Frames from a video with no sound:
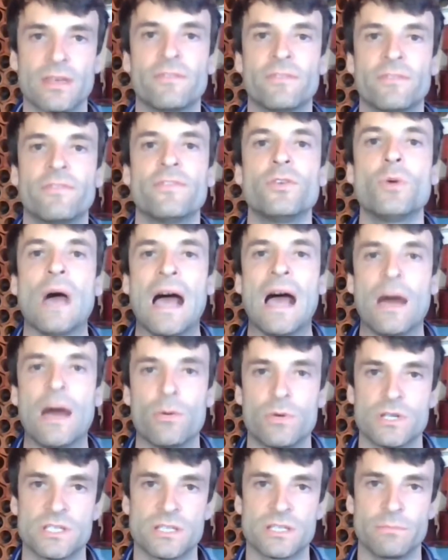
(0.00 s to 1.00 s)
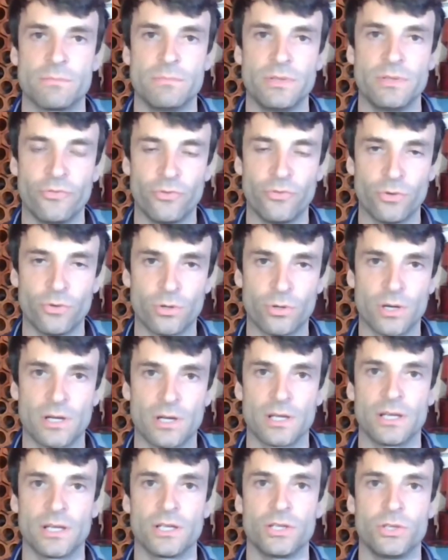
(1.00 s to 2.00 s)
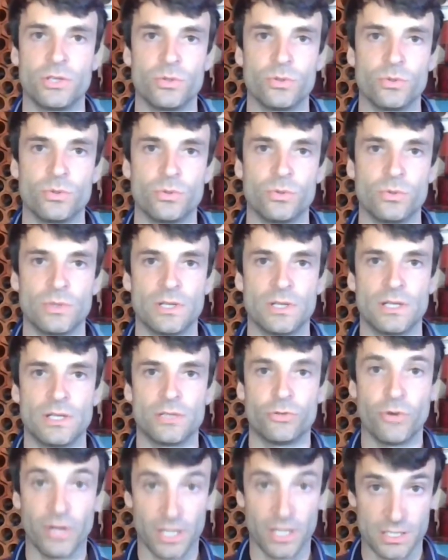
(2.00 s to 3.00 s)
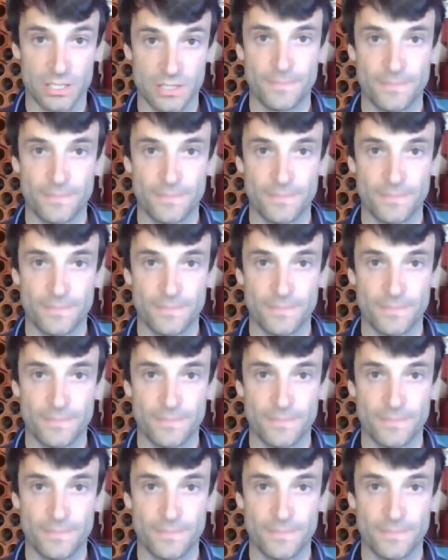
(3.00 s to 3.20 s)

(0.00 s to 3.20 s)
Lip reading: few hours before you drink it.